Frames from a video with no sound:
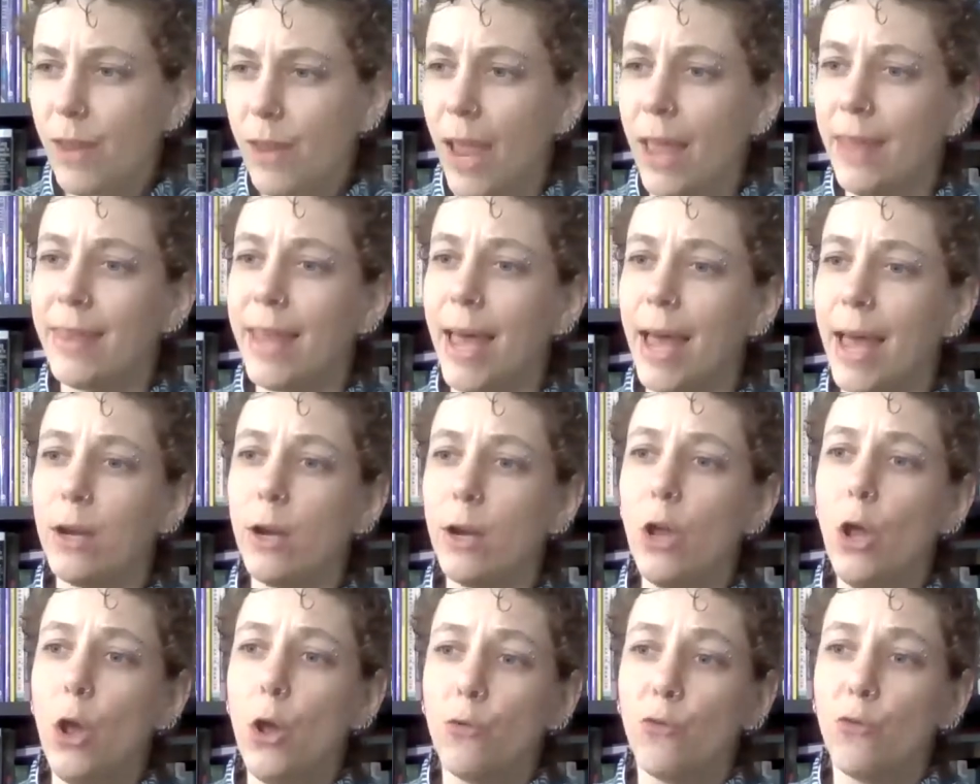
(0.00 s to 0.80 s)
And then
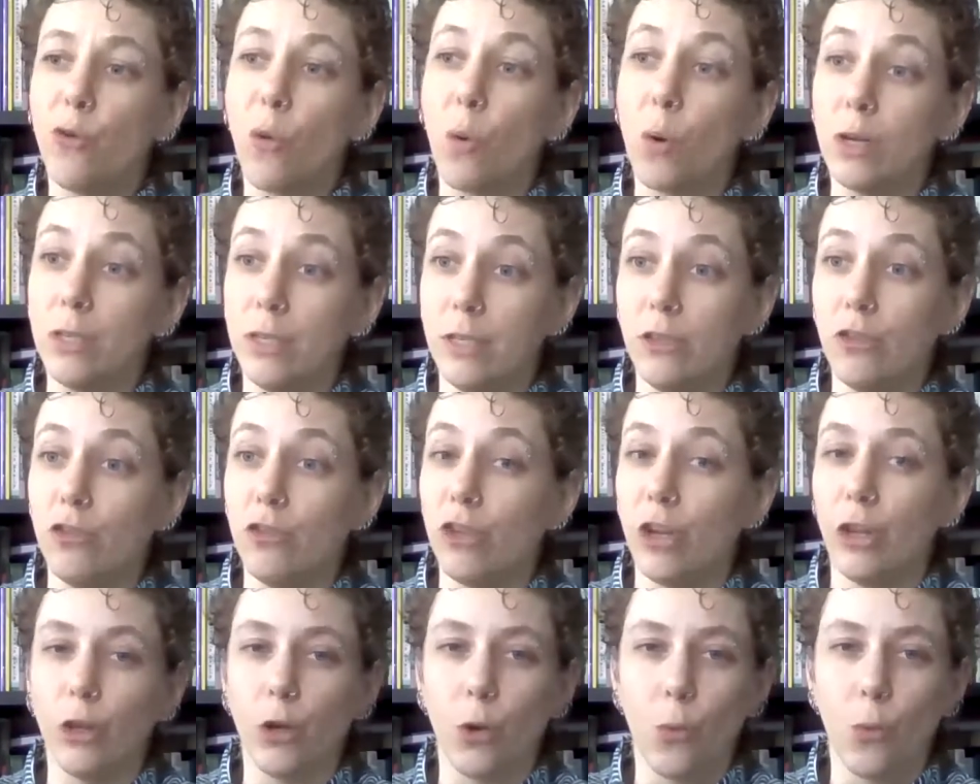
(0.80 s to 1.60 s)
for
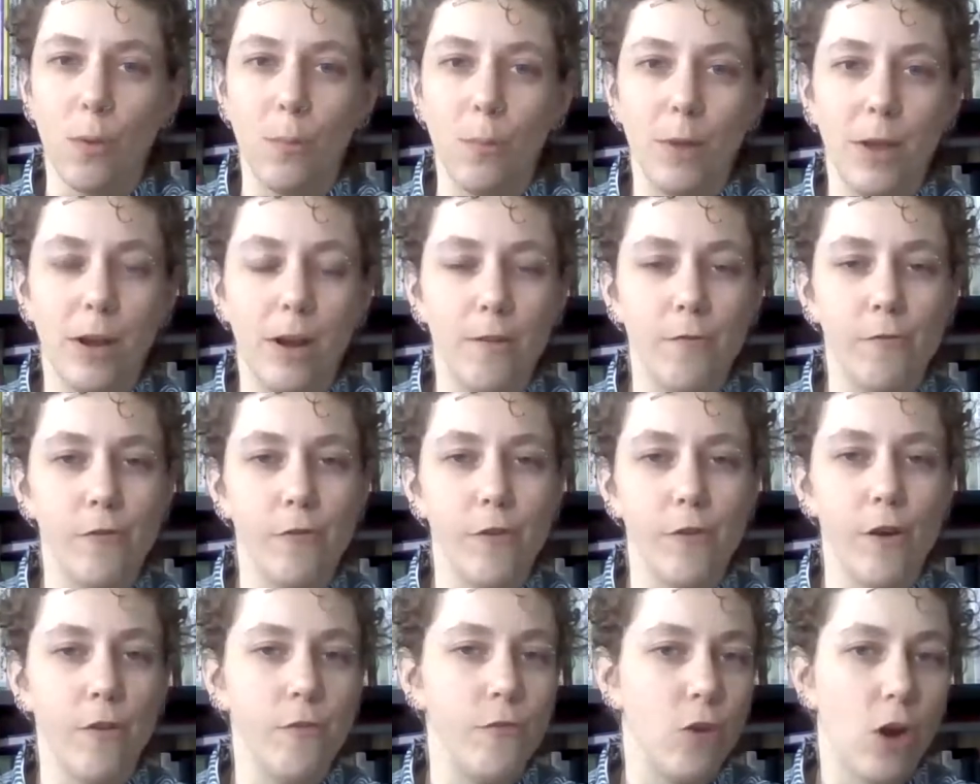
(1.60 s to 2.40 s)
cisgender women of
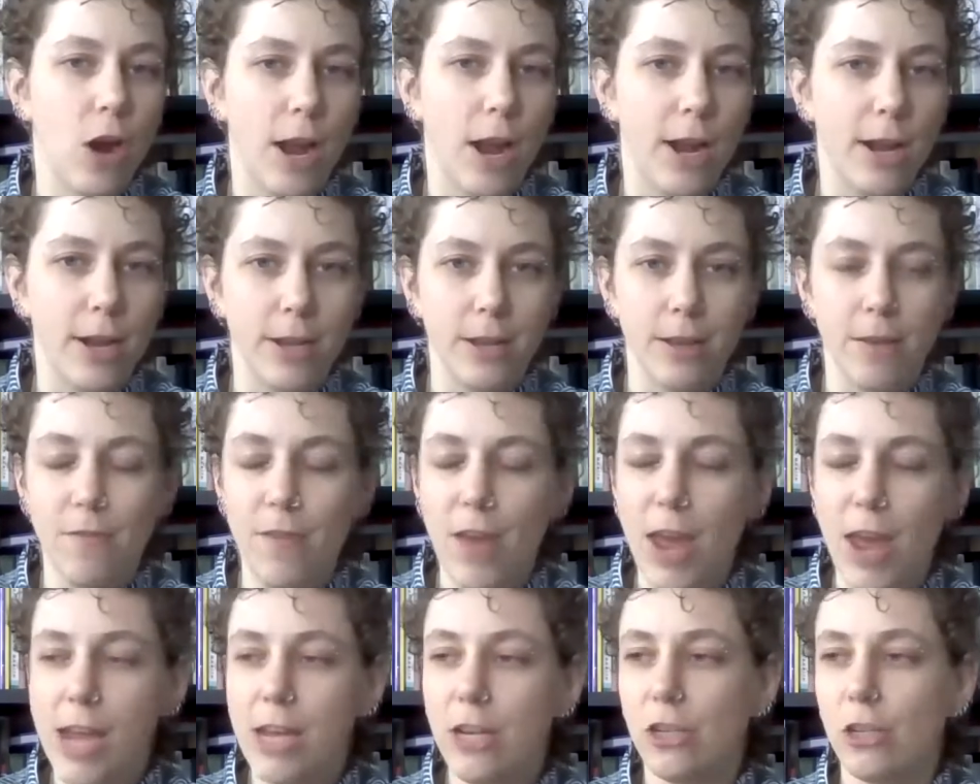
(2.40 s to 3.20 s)
a variety of
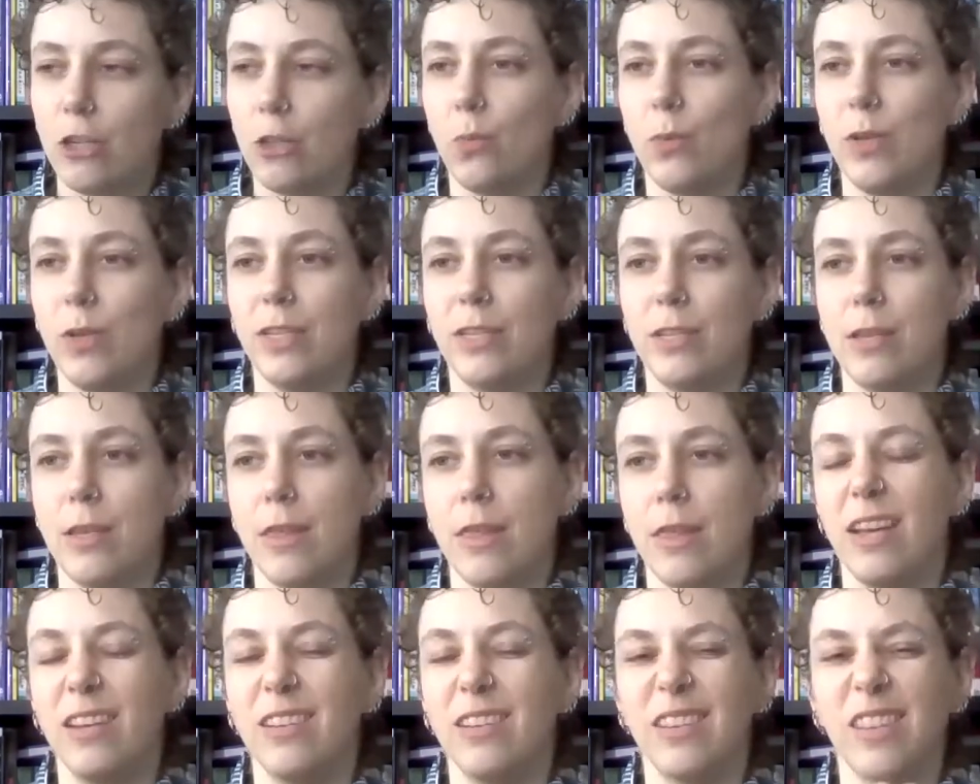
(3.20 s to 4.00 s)
ages, we see
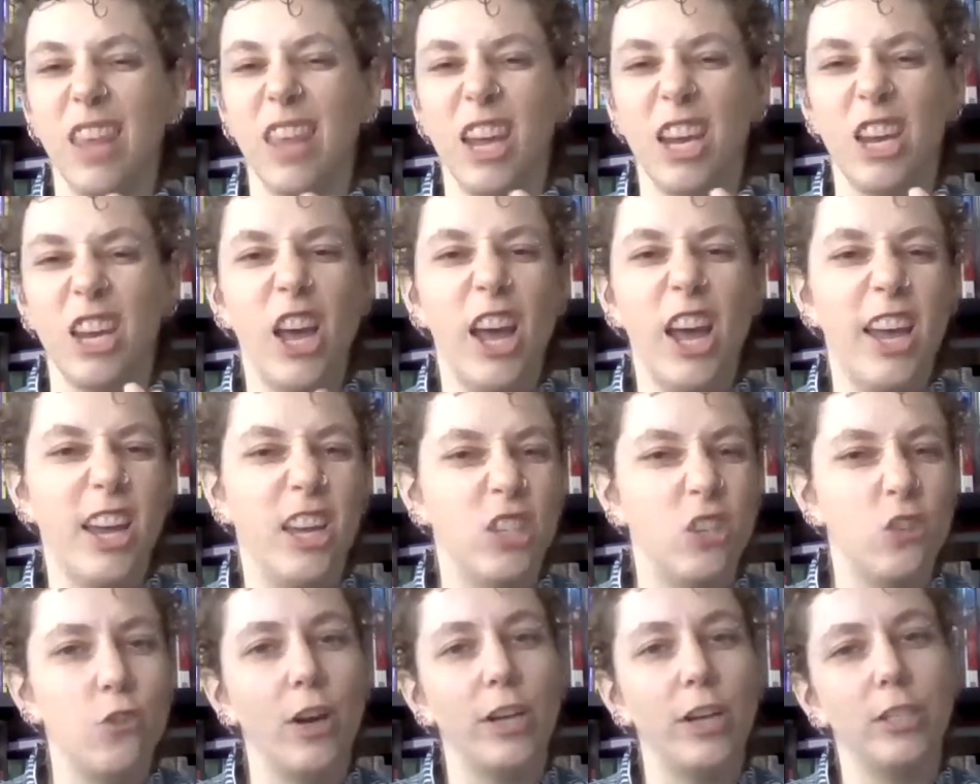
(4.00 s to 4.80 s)
things like
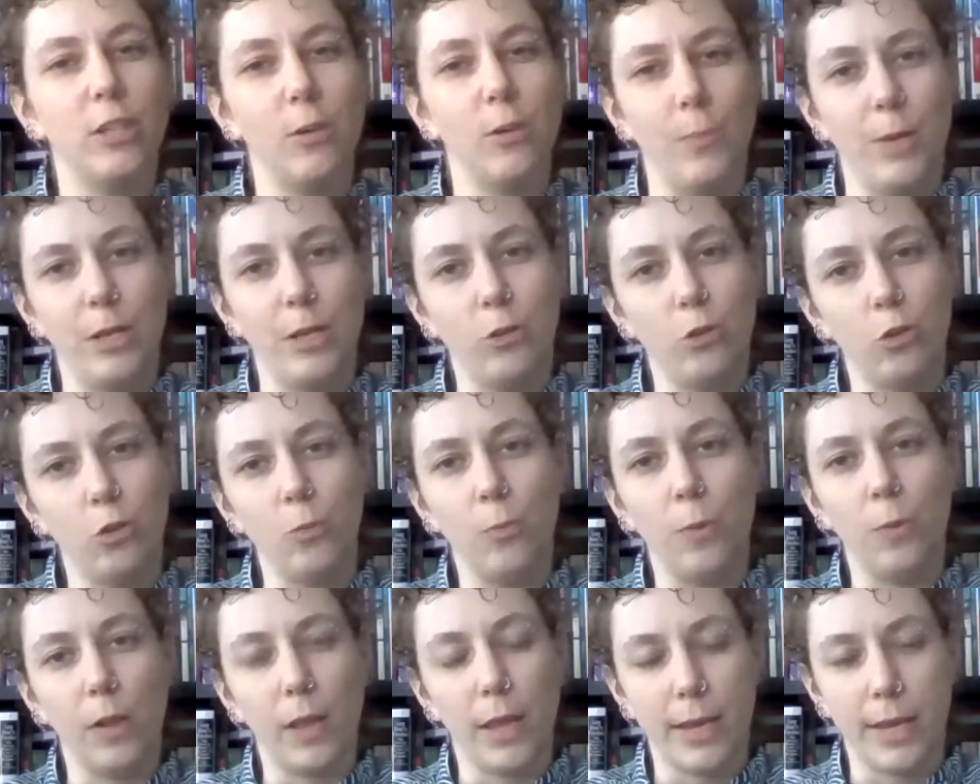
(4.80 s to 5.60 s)
hysterectomy and
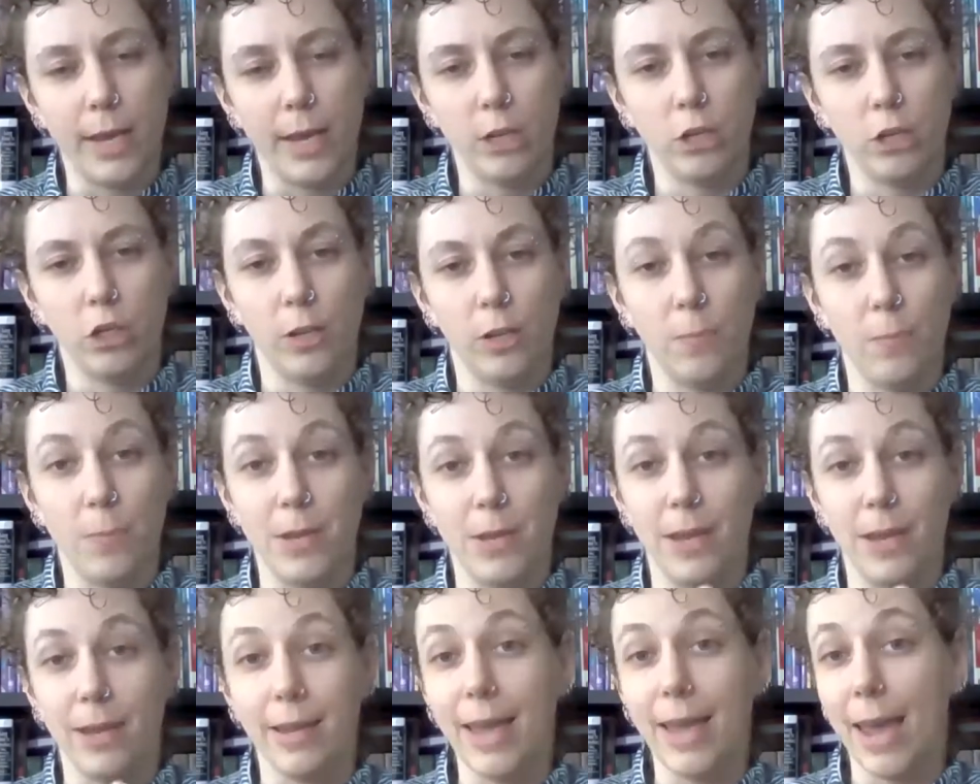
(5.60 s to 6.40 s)
tubal ligation
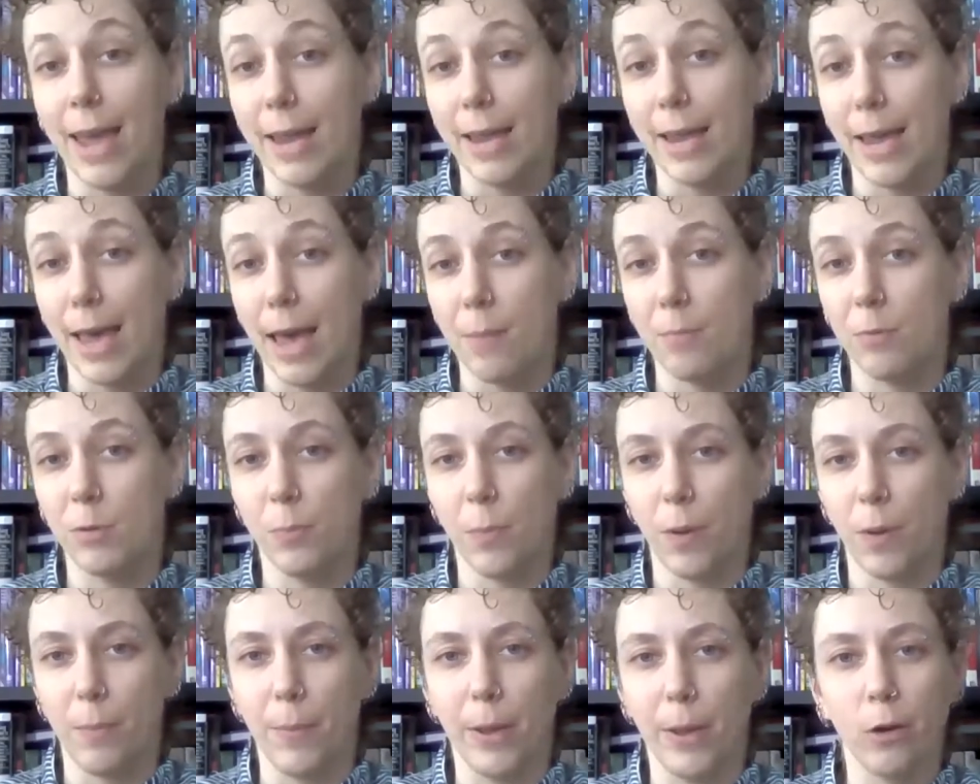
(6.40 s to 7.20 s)
being gatekept
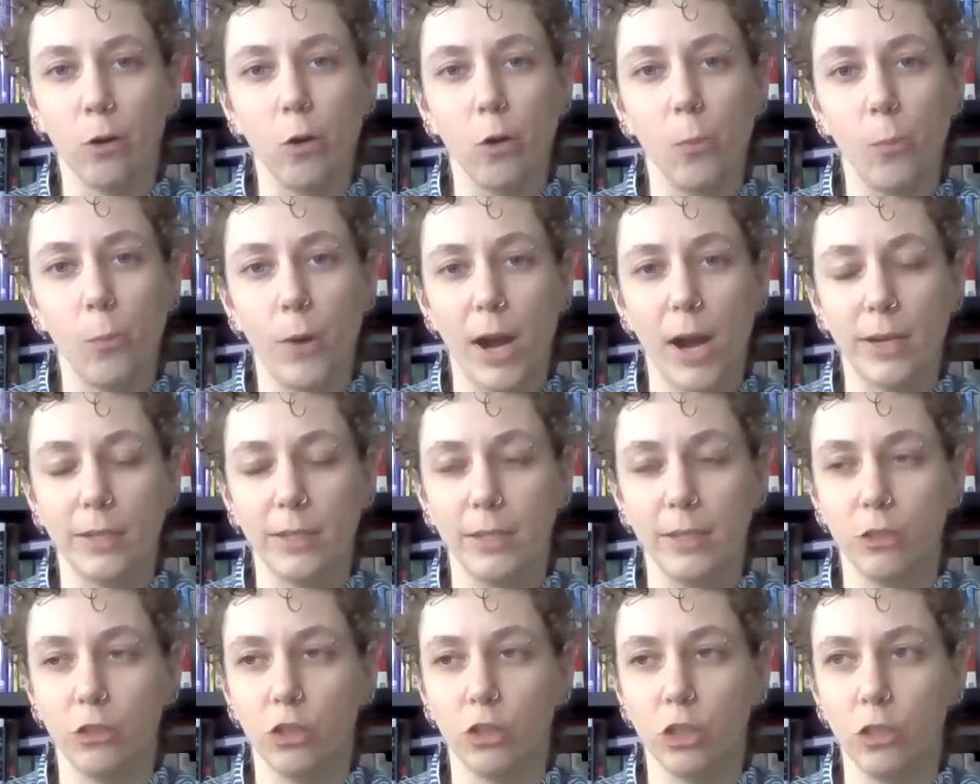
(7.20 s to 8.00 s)
by medical
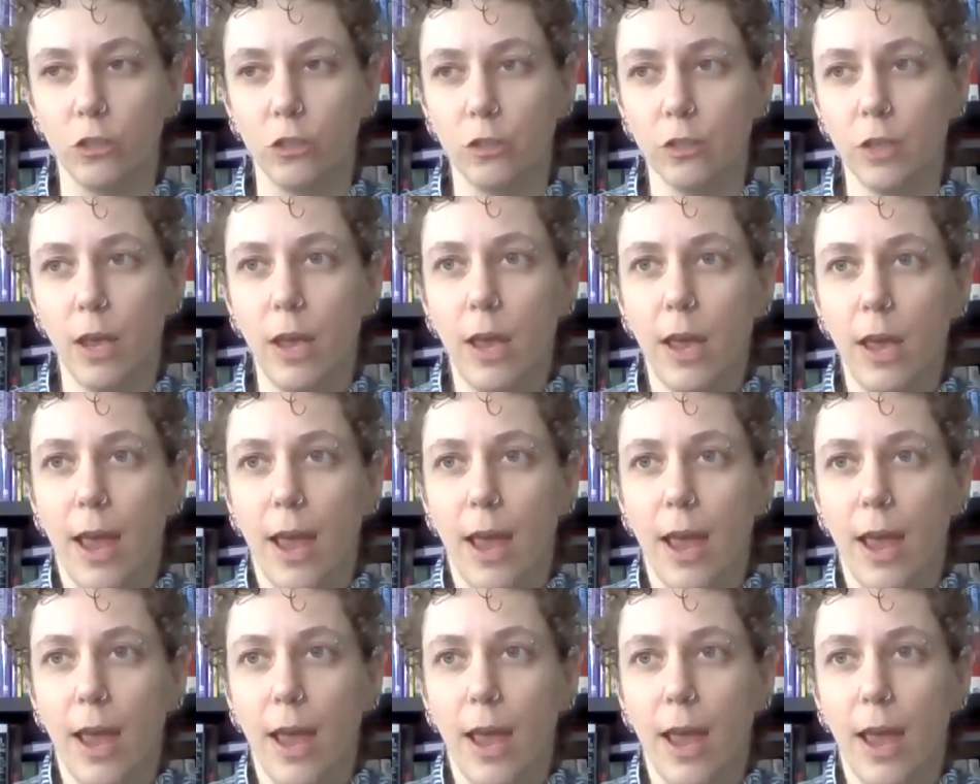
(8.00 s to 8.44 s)
practitioners.